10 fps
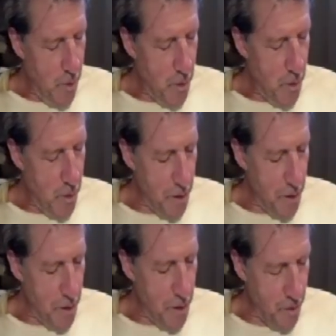Slowly he
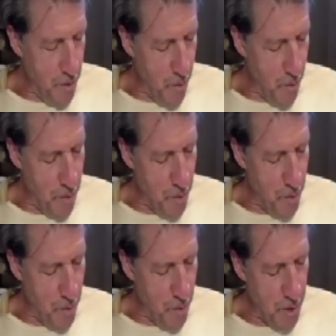turned around to
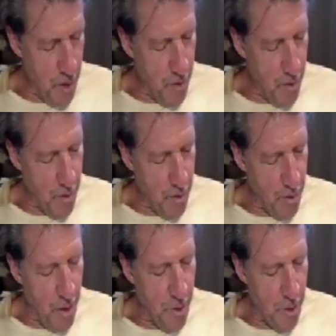see the
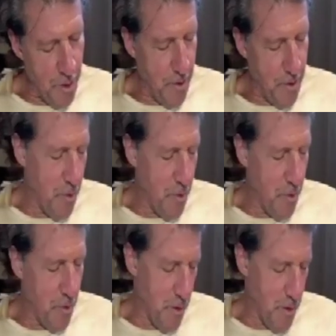unexpected
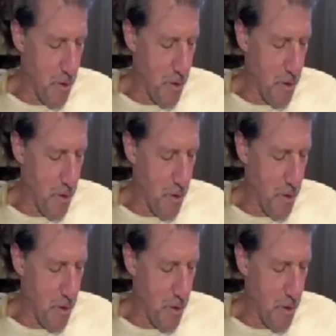sources.